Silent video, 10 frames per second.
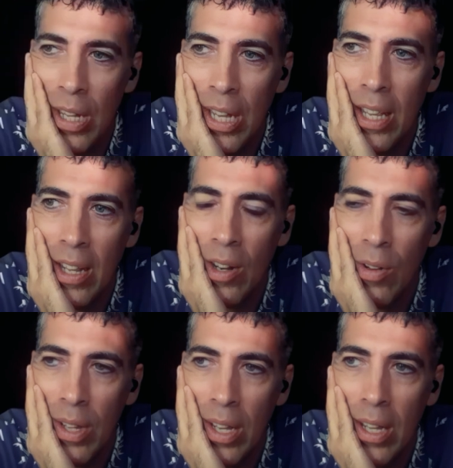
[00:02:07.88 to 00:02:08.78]
so they, you
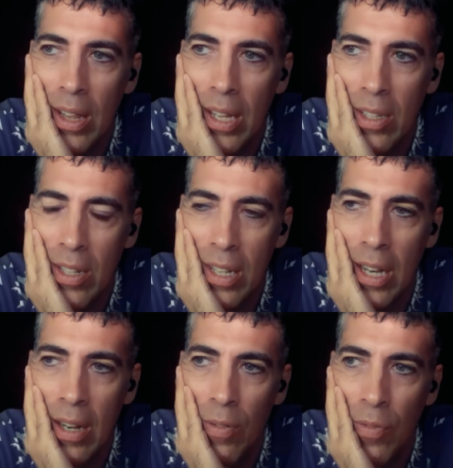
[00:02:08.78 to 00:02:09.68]
know, they they just
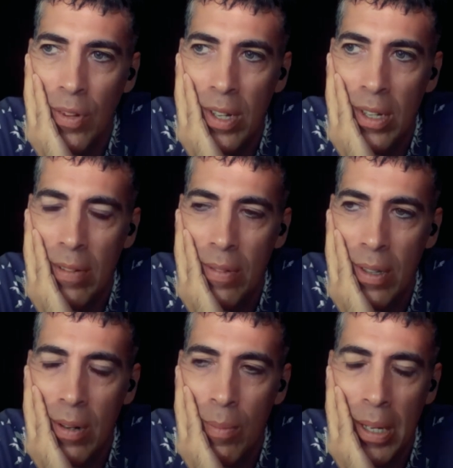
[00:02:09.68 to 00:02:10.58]
kind of, uh,
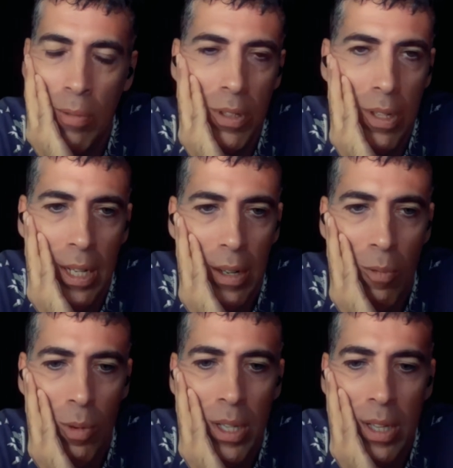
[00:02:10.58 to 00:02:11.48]
you know, Mike was like,
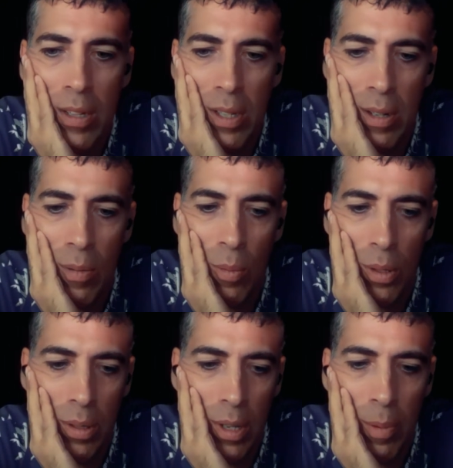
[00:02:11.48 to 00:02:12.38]
"Hey, read this and
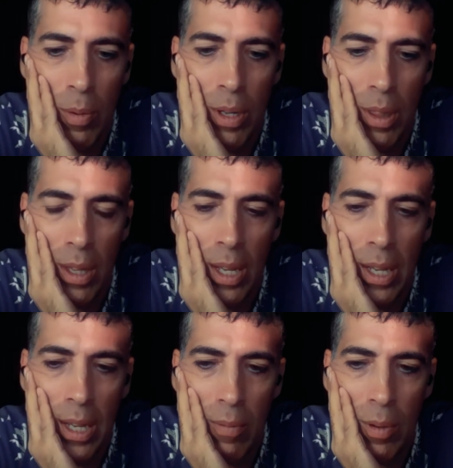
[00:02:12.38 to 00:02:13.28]
tell me what you
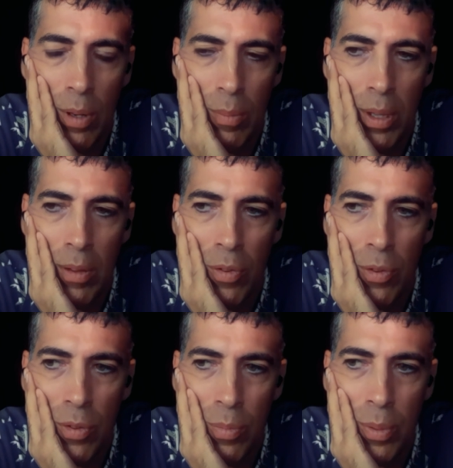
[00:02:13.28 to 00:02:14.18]
think." And we want to be the
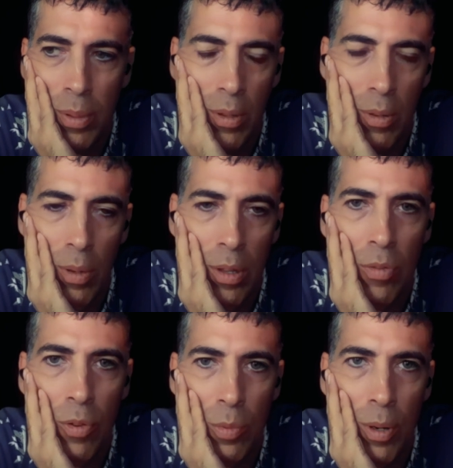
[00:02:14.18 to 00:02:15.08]
first, you know, one of
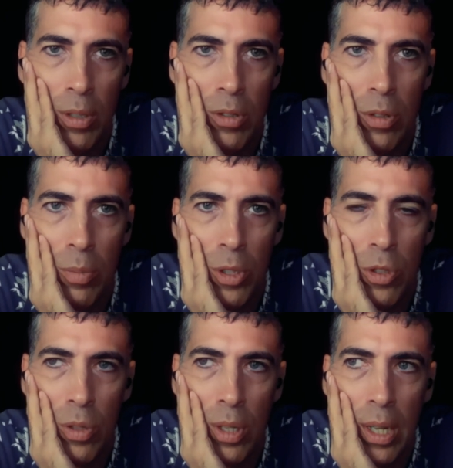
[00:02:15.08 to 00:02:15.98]
the first productions to be
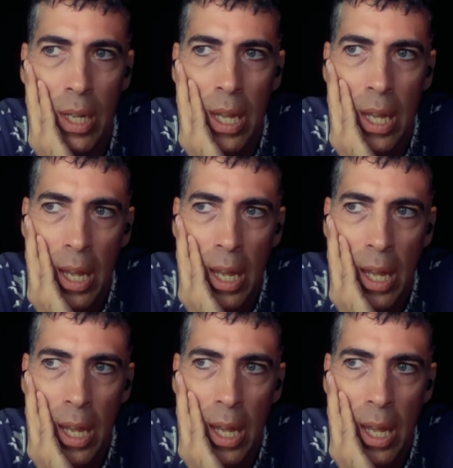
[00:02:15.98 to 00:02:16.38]
shooting